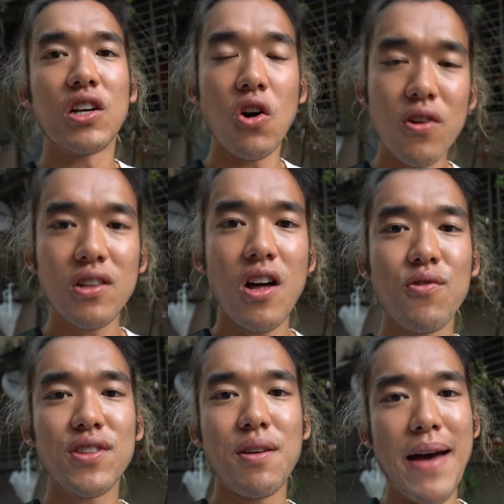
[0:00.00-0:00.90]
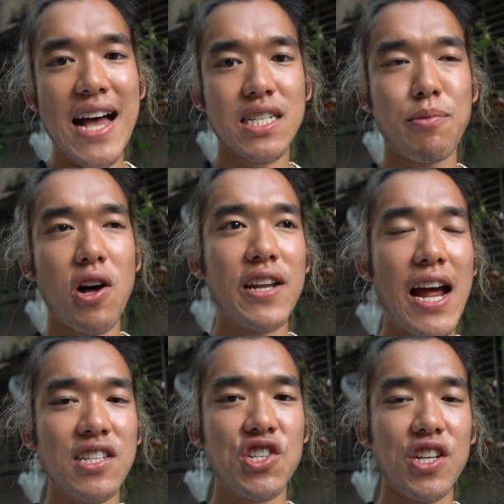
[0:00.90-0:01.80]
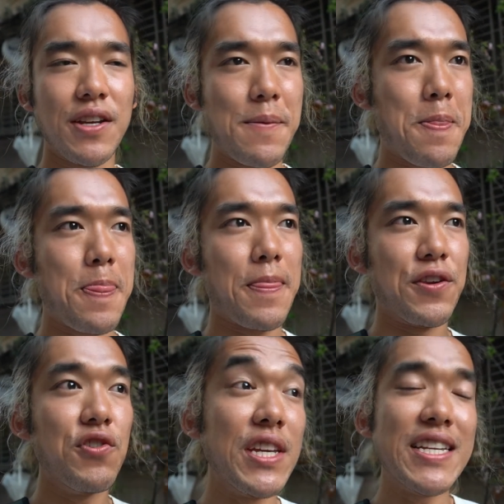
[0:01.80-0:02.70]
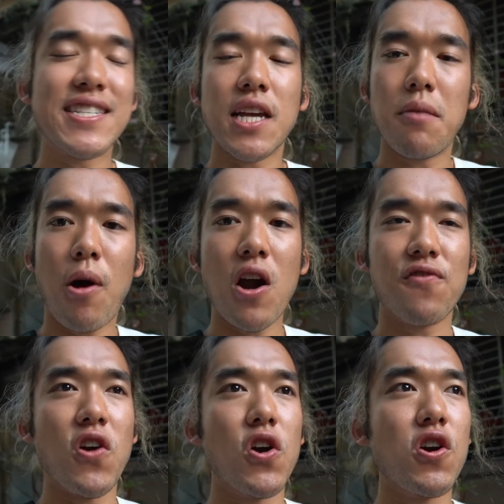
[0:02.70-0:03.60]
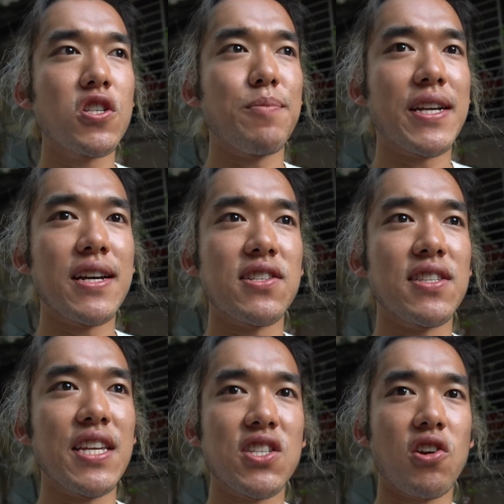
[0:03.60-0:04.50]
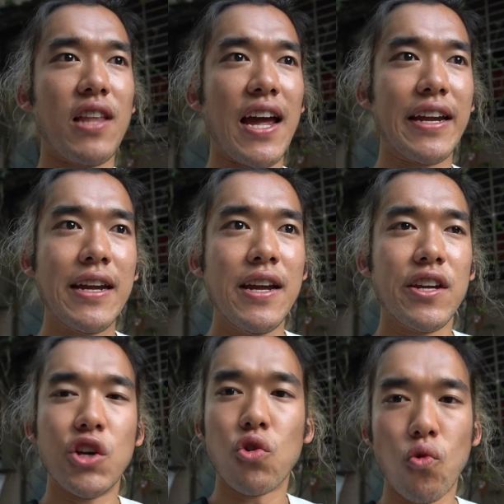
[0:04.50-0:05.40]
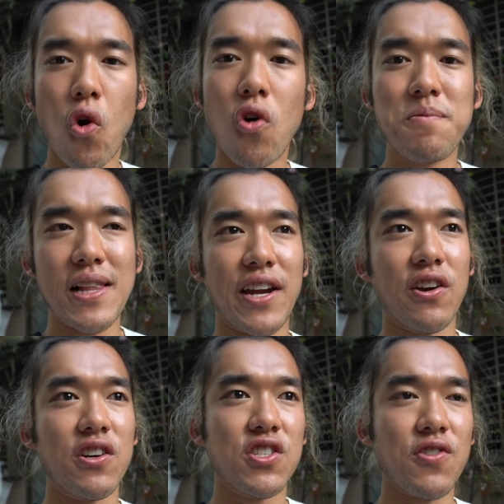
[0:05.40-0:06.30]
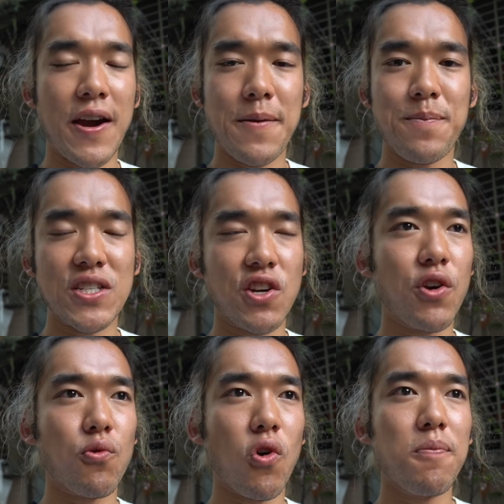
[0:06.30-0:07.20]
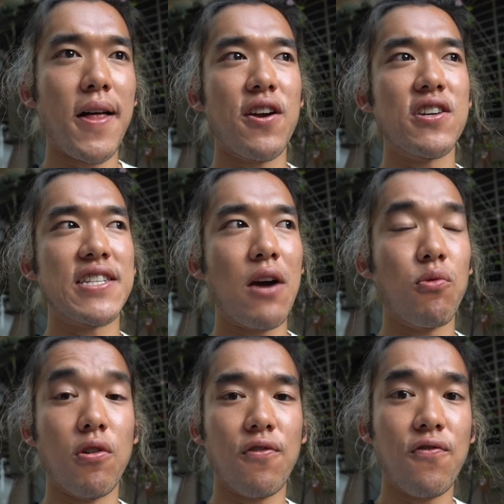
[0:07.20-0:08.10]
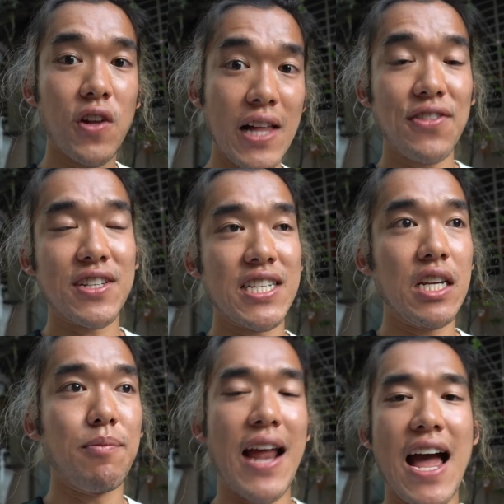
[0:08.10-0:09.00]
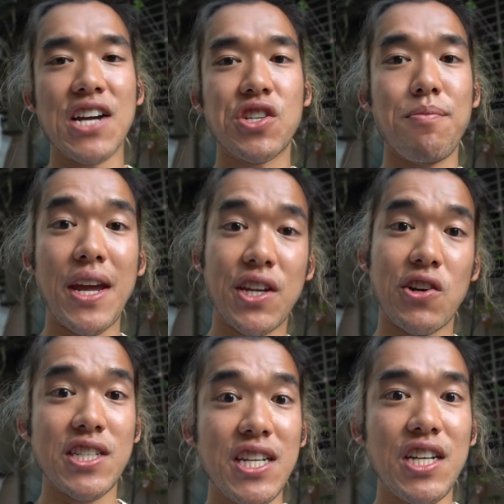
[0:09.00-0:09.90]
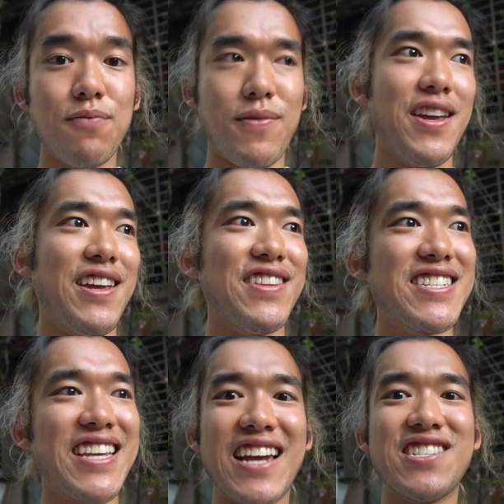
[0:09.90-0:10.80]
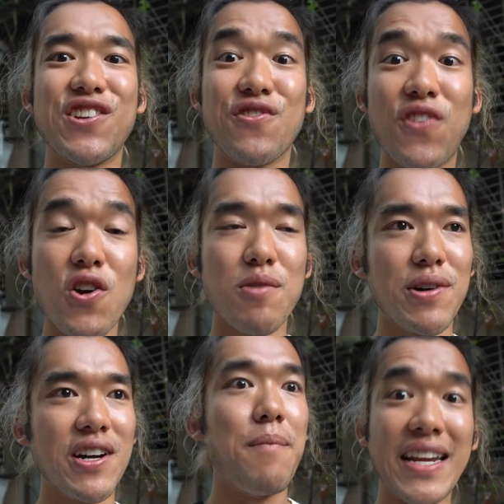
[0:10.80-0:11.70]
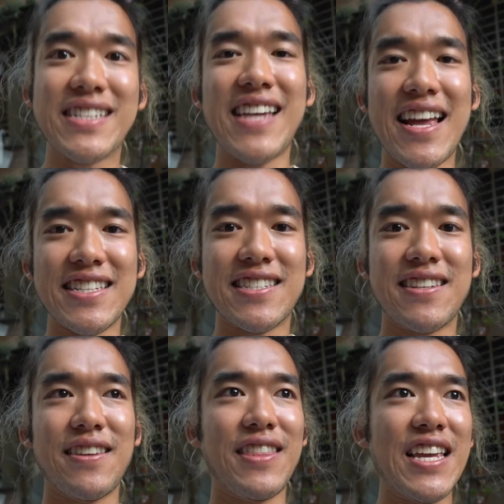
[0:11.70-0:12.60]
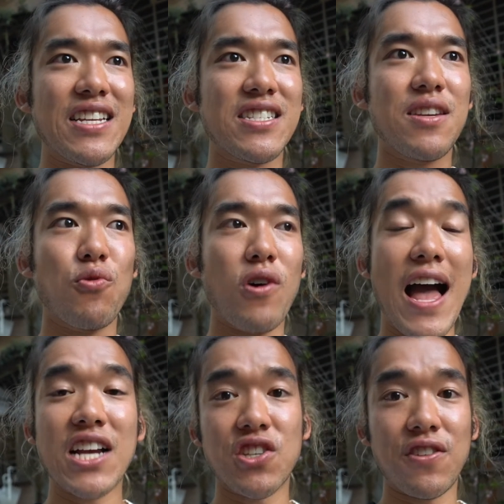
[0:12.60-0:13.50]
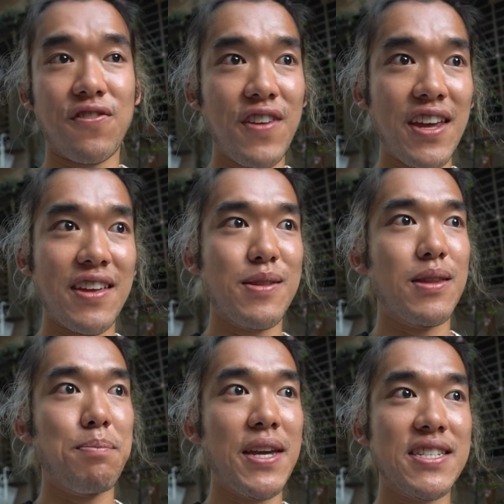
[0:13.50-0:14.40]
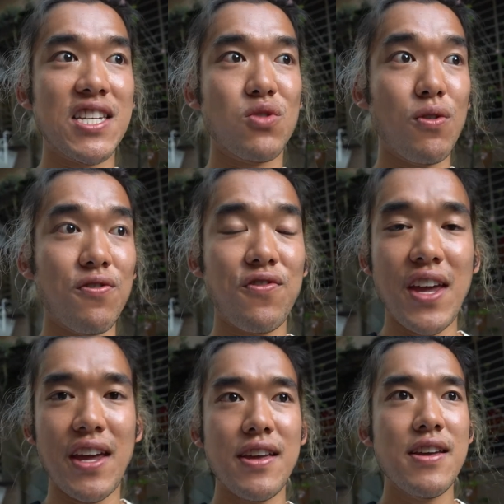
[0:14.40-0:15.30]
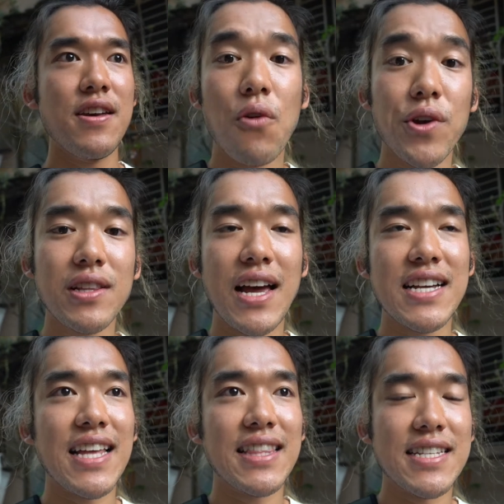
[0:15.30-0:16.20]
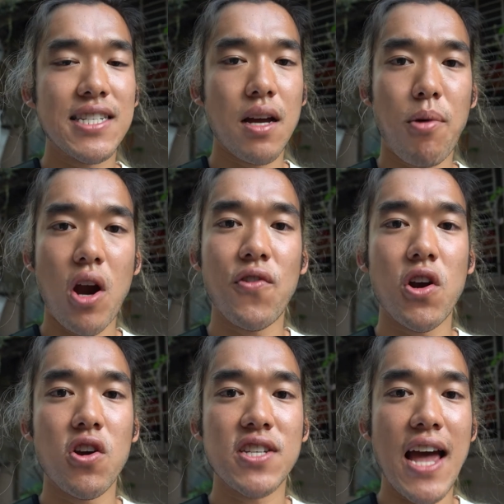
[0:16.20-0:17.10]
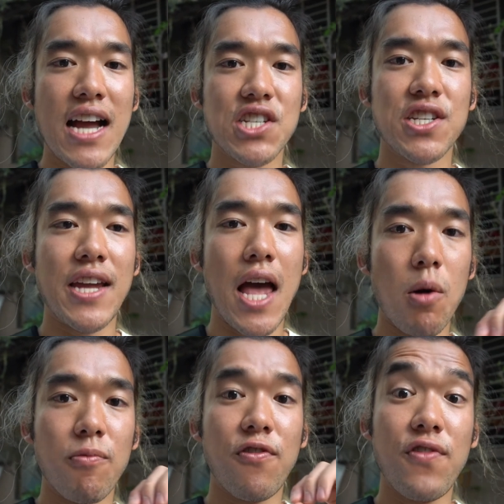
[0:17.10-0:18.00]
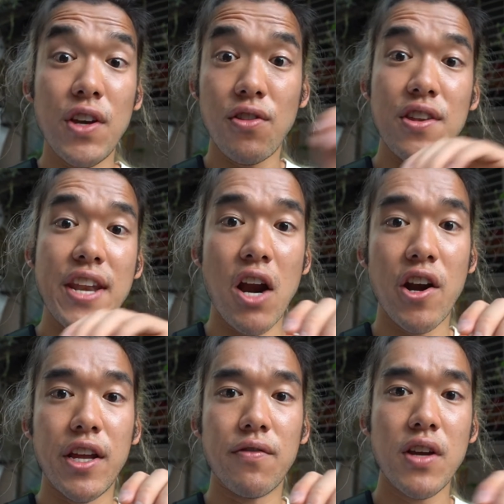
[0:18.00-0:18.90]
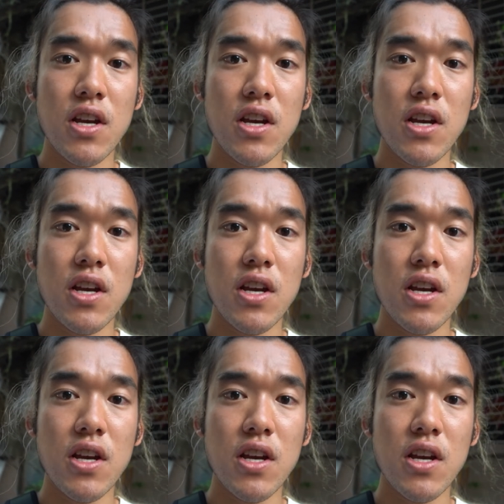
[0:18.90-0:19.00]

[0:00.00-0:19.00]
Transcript: Going along with the basketball analogy, you need subpar photos because these are like your role players, right? These are your role players that will fill out the team and actually make your team, in this case, your photo book, make sense. Things will actually fit, the pieces will fit. I realized that these subpar photos actually help fill the narrative.